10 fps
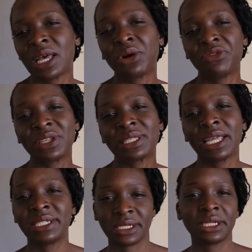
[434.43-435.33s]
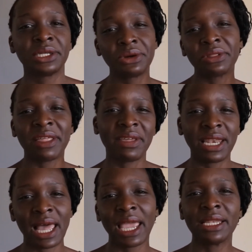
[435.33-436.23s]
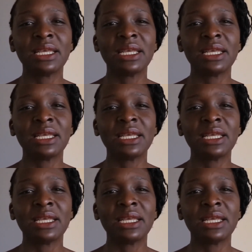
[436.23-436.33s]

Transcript: officer didn't know that they lied.